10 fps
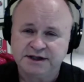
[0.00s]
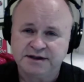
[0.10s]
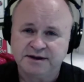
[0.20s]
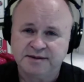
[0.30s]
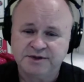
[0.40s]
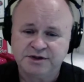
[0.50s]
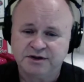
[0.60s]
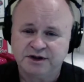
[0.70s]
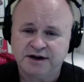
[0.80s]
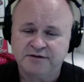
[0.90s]
I'm sure a
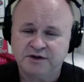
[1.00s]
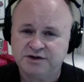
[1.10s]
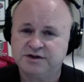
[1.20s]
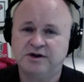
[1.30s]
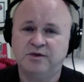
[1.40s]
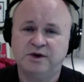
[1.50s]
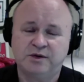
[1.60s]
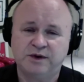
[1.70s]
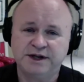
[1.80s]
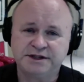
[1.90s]
lot of folks are going, what a
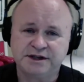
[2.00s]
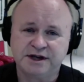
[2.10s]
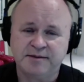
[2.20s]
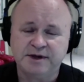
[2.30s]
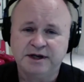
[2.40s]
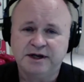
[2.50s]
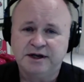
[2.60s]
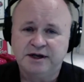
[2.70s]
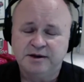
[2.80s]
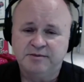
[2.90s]
waste of time.
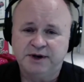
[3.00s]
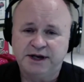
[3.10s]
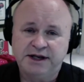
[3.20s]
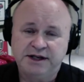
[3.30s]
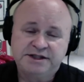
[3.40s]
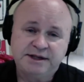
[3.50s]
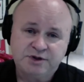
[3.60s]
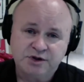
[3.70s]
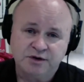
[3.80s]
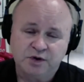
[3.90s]
But it seems
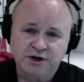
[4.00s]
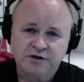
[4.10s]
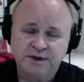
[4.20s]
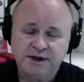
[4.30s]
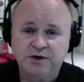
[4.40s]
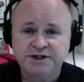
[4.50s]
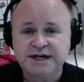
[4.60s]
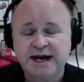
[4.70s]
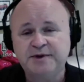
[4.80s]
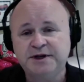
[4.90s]
to have worked for me. What's
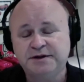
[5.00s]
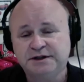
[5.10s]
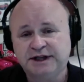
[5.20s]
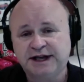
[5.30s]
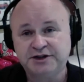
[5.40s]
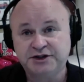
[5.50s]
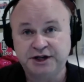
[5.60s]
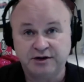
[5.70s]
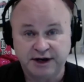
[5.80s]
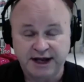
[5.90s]
happened in the last
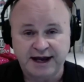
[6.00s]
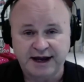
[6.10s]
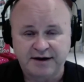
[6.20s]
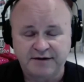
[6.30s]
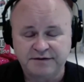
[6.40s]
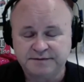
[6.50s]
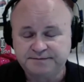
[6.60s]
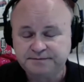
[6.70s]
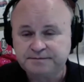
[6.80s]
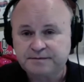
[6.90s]
year and a half
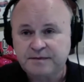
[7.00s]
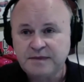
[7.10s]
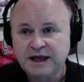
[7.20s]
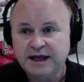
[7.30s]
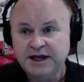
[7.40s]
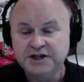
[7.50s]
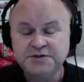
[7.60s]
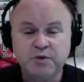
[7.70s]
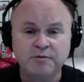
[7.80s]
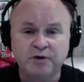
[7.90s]
is
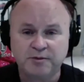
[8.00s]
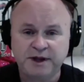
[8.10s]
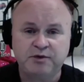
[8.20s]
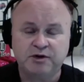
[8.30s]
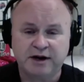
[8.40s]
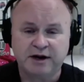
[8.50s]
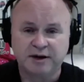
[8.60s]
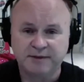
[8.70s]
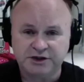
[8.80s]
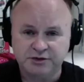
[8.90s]
more and more people are now
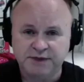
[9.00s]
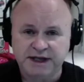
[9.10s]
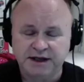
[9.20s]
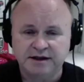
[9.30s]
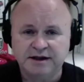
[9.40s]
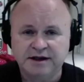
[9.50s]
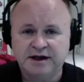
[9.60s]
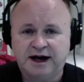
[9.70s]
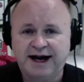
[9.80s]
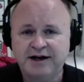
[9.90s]
coming to me.
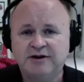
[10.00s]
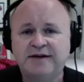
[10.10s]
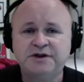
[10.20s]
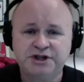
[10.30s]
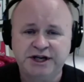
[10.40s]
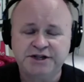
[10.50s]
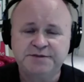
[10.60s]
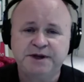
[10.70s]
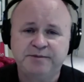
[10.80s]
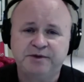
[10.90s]
I don't have to chase
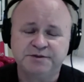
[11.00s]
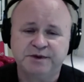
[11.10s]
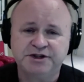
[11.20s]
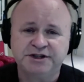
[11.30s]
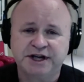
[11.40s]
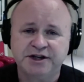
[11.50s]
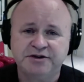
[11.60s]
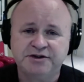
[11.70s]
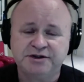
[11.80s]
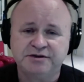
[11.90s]
people as much as I
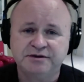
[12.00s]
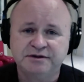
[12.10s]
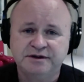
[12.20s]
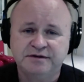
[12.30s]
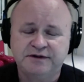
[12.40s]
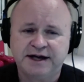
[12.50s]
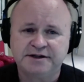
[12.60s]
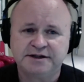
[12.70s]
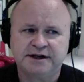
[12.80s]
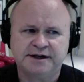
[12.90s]
used to. In
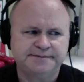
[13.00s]
fact, I